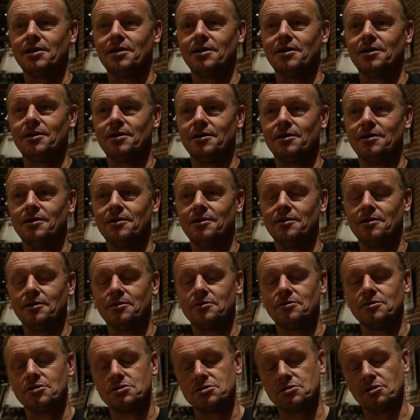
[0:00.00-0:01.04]

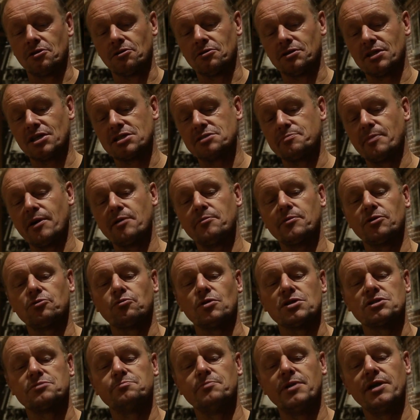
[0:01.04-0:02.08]
The second experiment
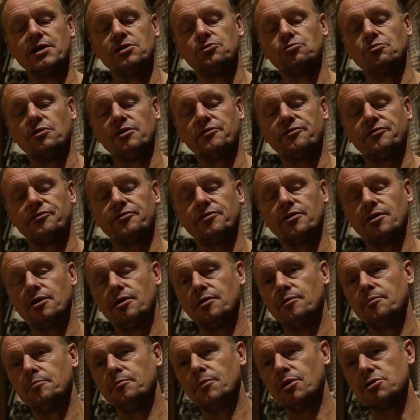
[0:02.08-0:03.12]
was made with
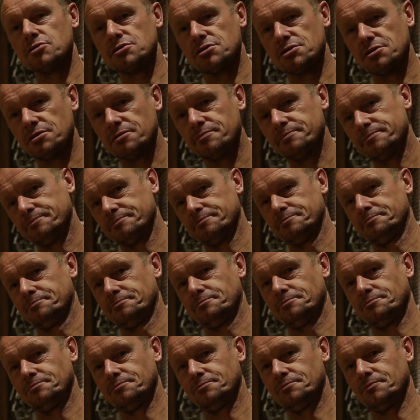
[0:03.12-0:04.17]
must,
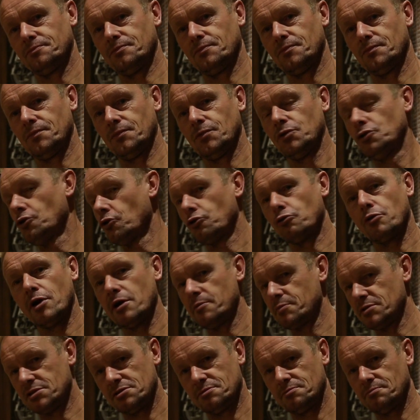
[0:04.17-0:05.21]
no
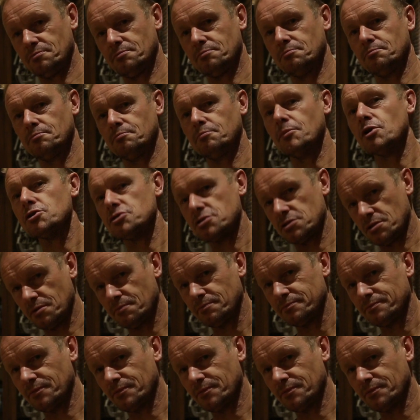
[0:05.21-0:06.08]
grapes, must.